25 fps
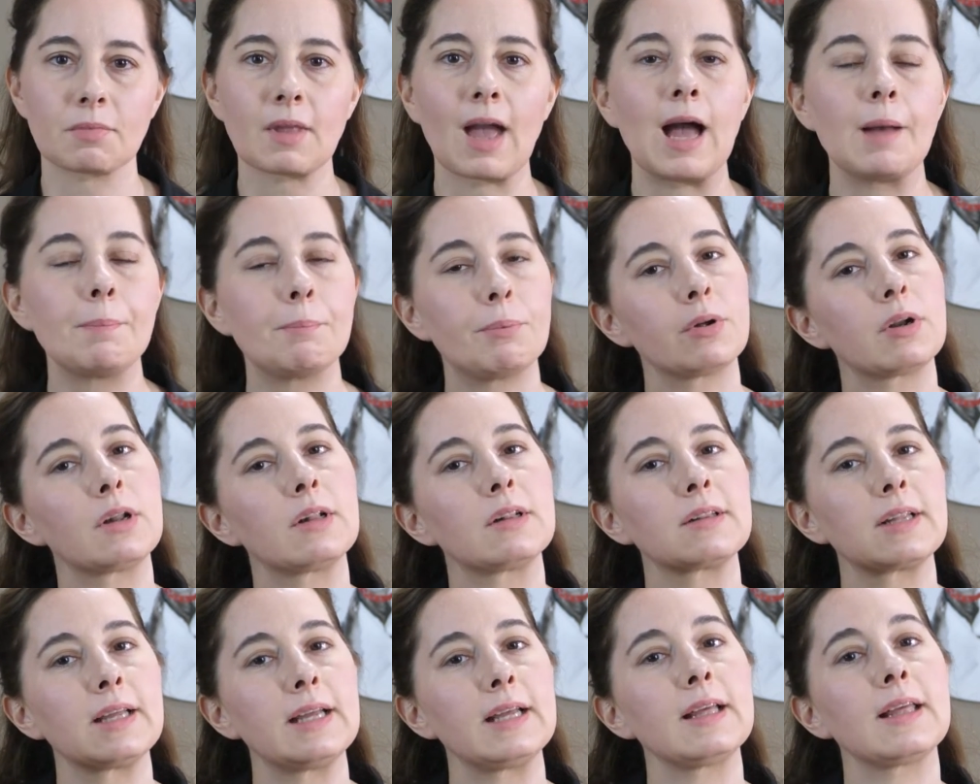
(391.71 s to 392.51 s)
I put a
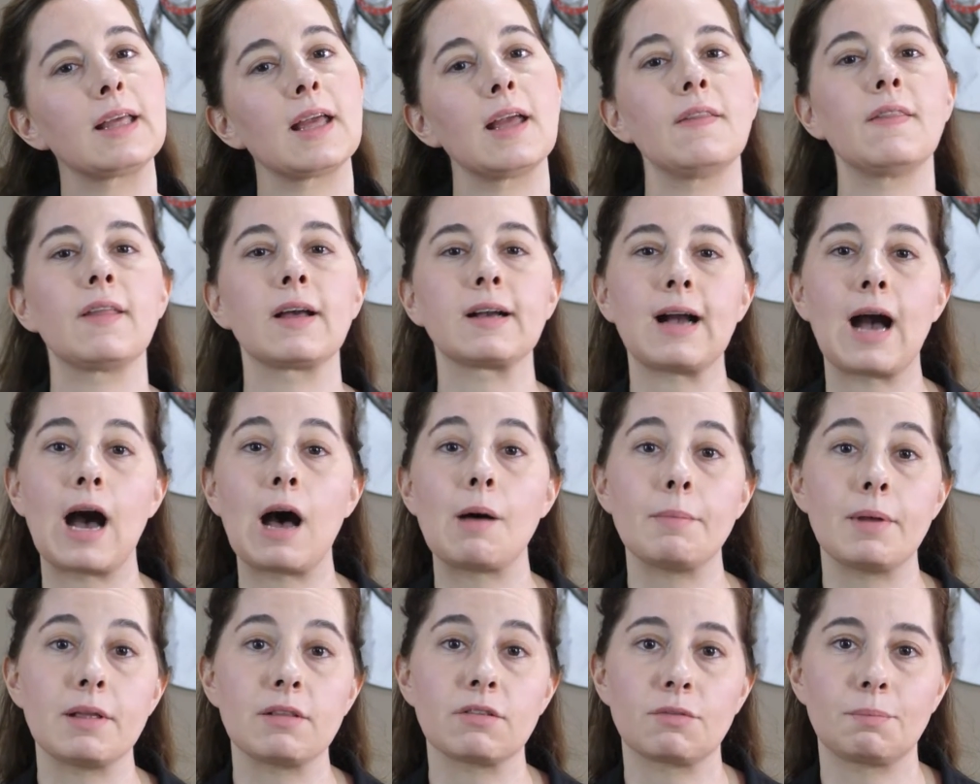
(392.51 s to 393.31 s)
link in the
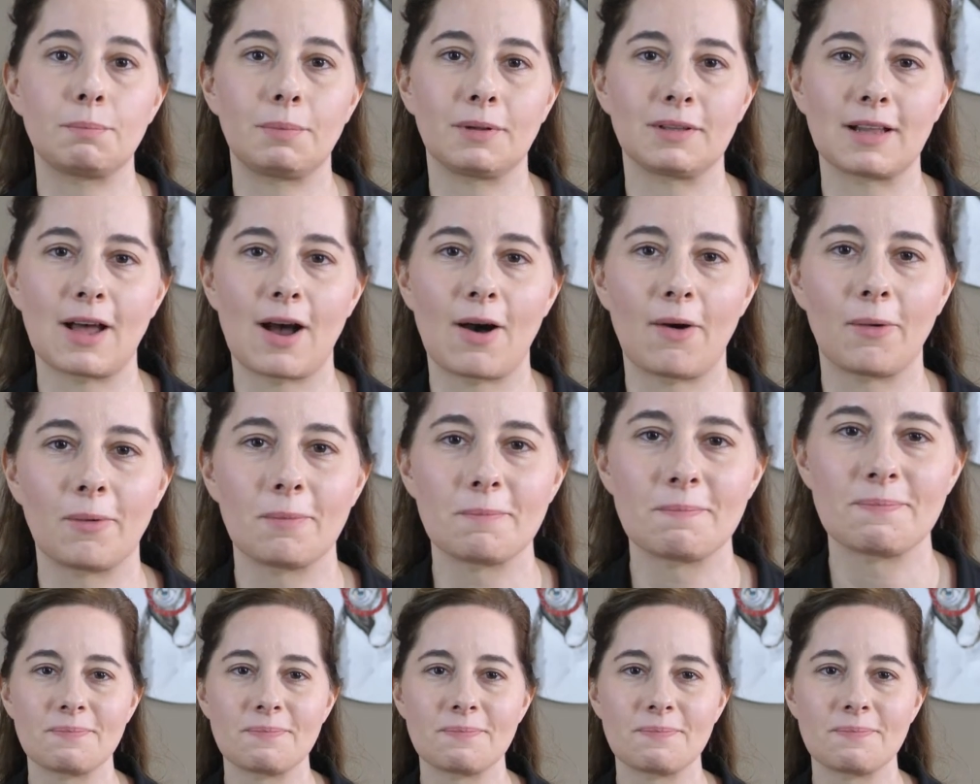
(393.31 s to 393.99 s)
comments below.